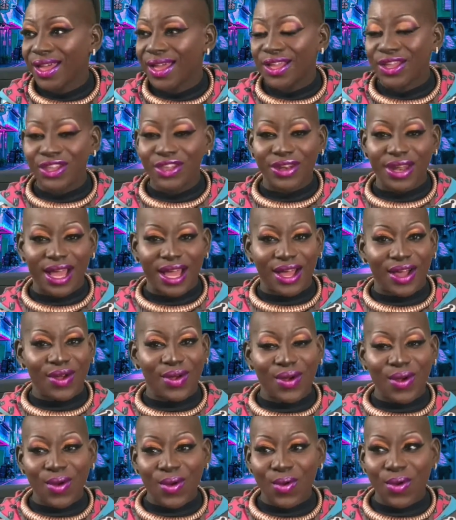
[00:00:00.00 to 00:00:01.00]
you know,
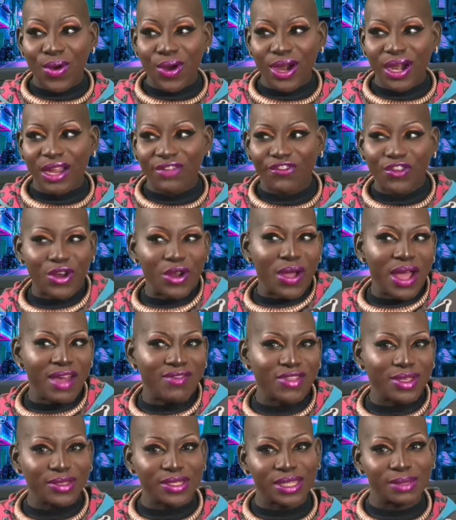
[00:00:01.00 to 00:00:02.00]
or if you don't have
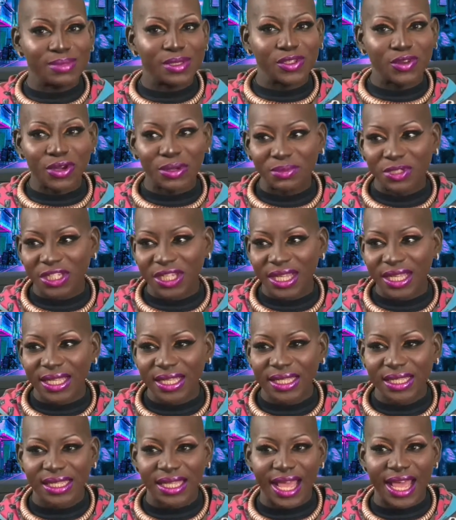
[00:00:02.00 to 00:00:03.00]
those
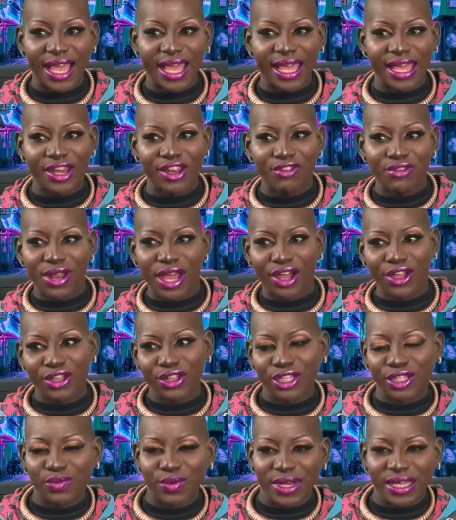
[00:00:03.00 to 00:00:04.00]
subscriptions and you know, you
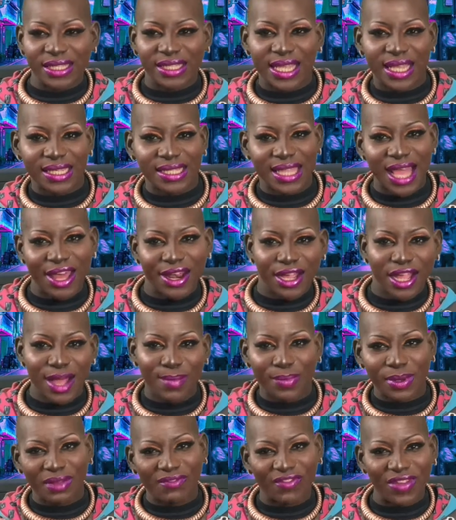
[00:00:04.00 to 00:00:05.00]
just want to test out a
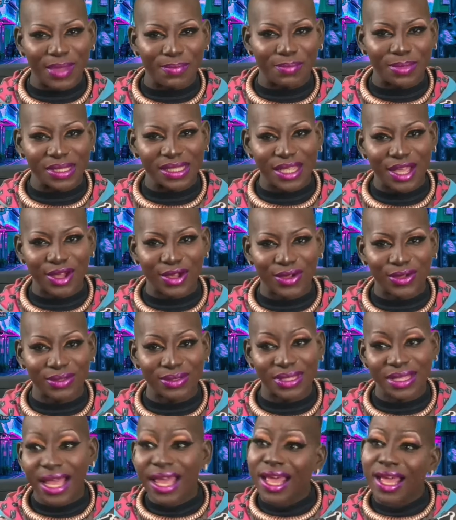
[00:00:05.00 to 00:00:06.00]
couple of episodes,
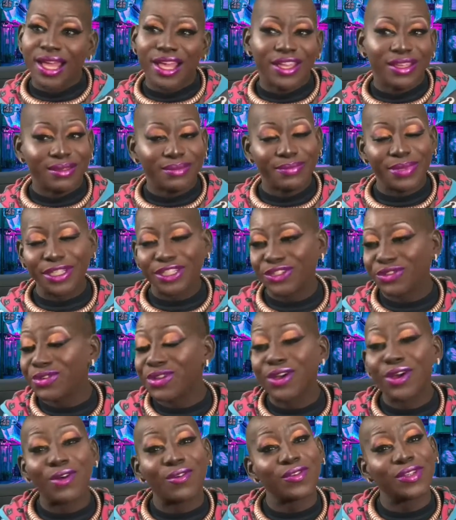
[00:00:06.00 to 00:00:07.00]
bitch, you can
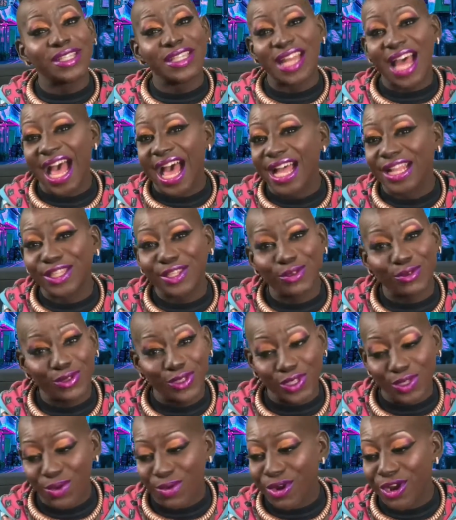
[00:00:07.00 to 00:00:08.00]
go over to the iTunes
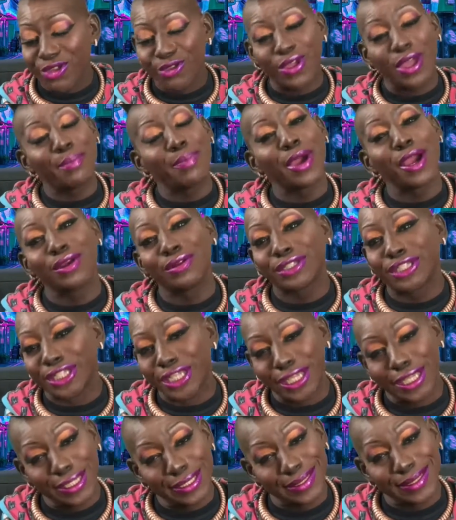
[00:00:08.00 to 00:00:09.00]
store, you can purchase,
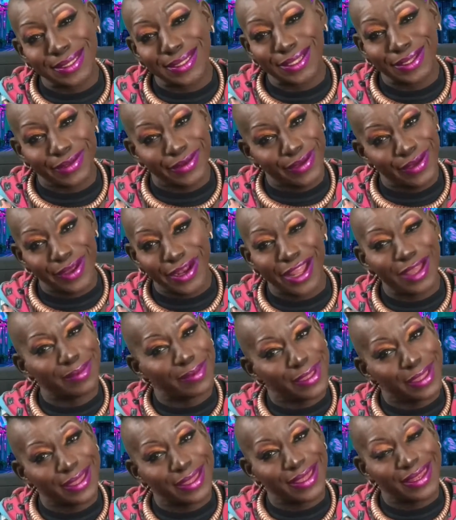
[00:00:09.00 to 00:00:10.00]
you know what I
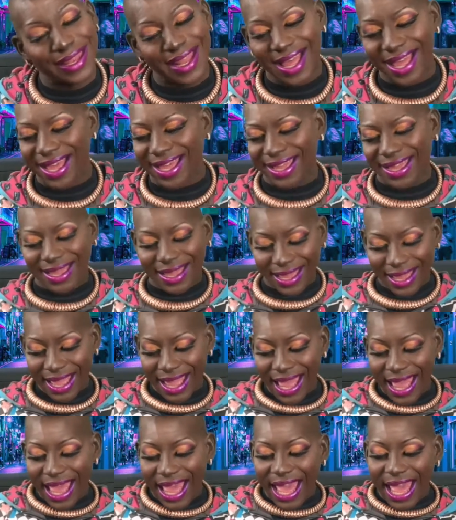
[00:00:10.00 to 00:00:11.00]
mean, like,
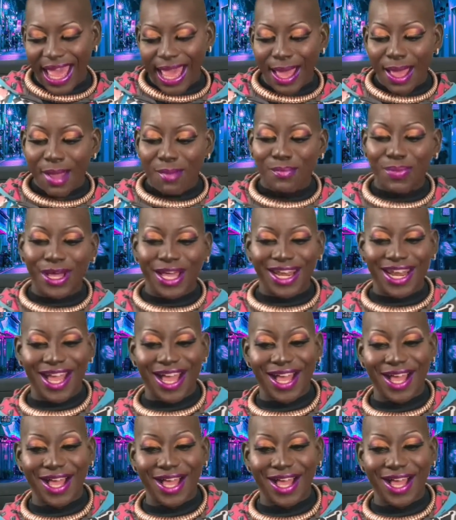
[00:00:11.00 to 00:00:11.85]
but